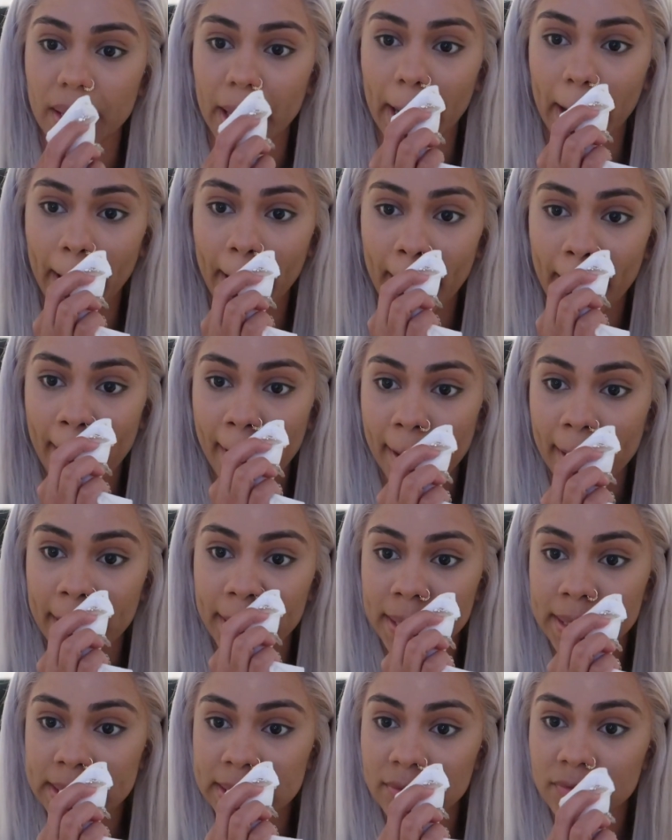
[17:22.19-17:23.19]
Like
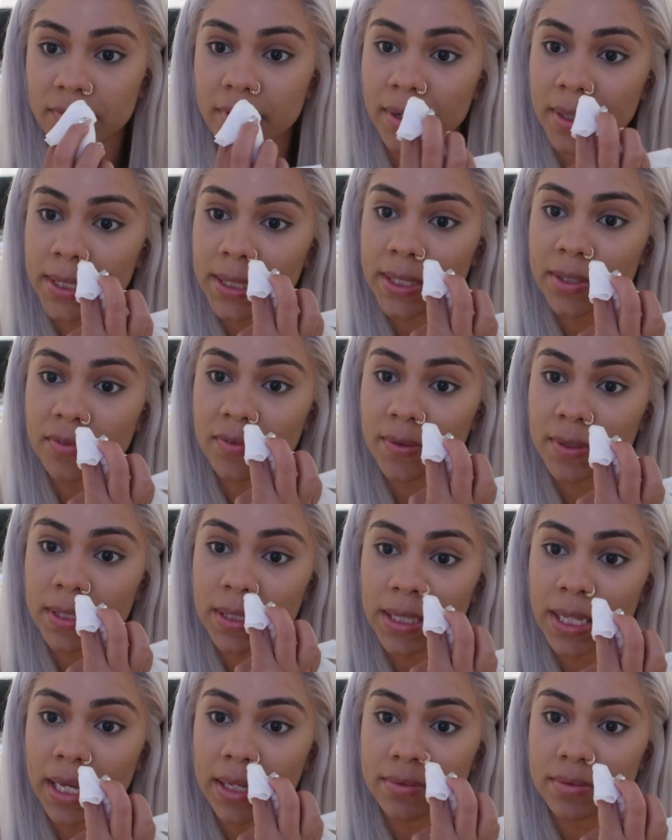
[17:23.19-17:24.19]
it's a very
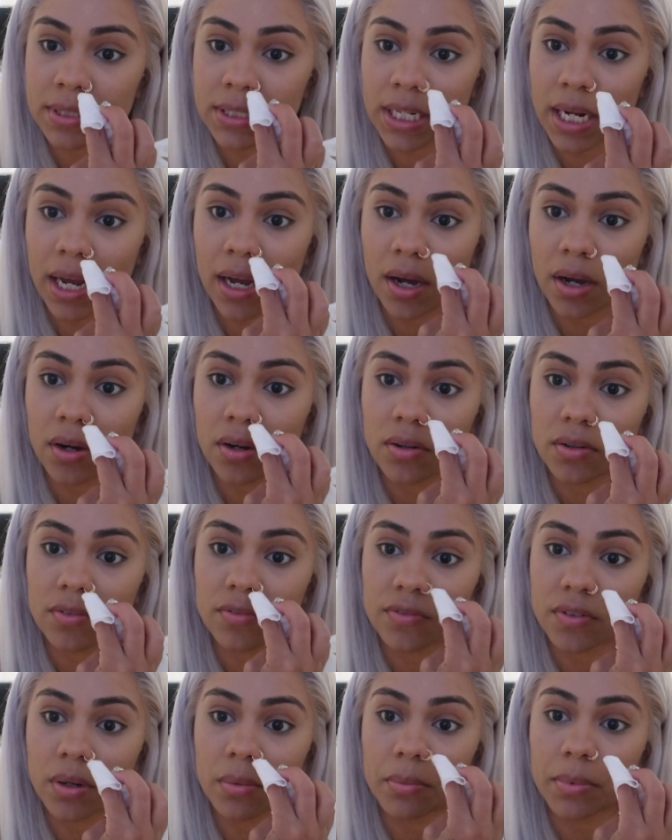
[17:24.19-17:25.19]
different lifestyle
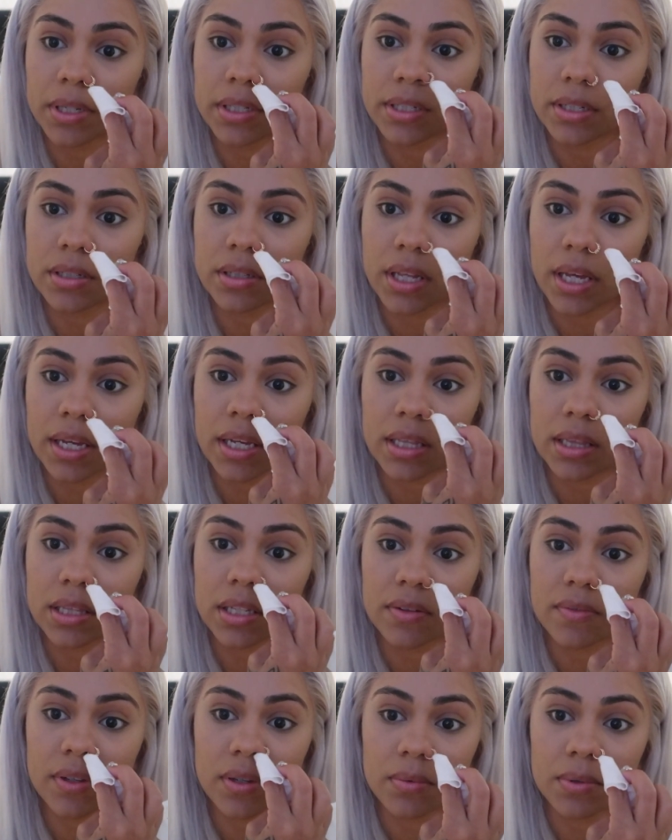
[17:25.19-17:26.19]
from when you're like
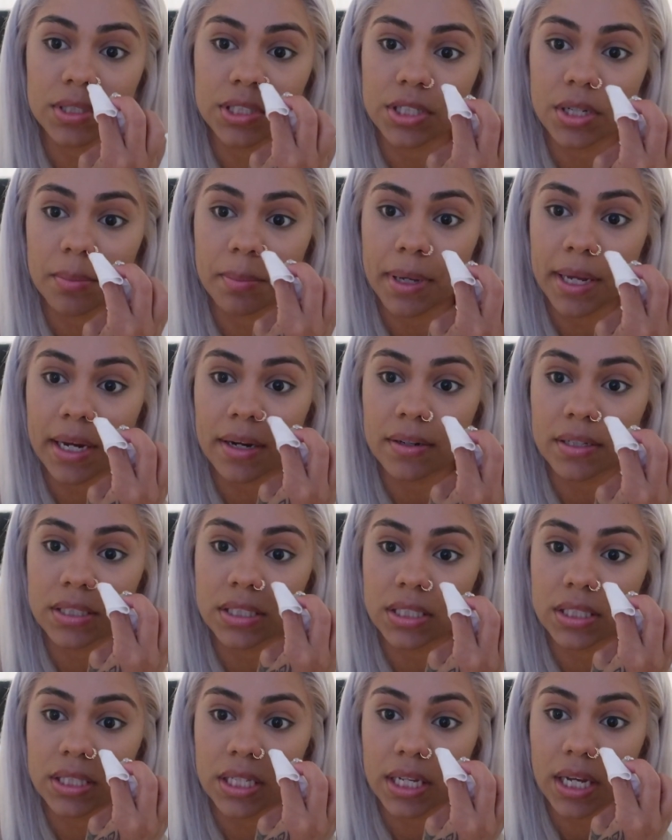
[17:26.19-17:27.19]
living with your
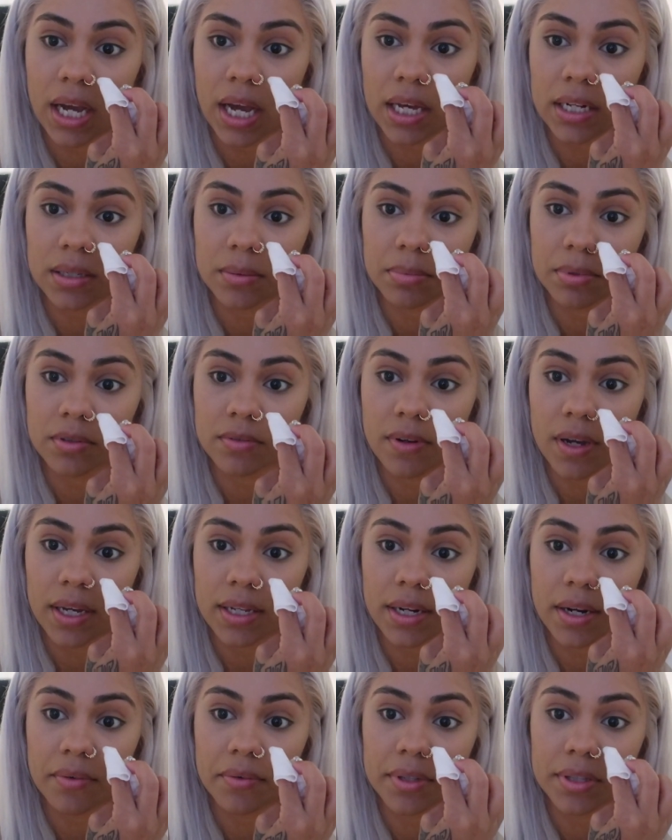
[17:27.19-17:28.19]
parents and they kind of
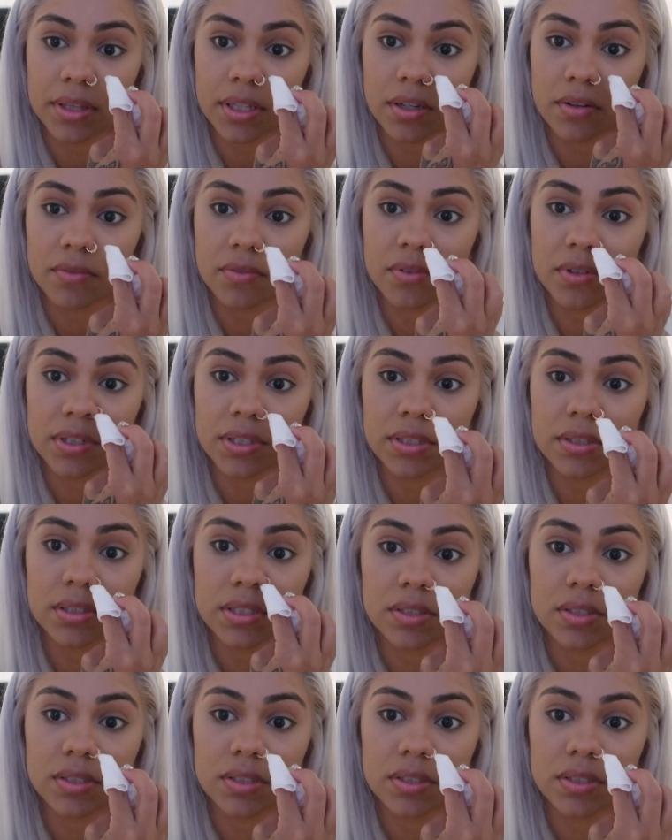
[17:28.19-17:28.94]
provide everything for you.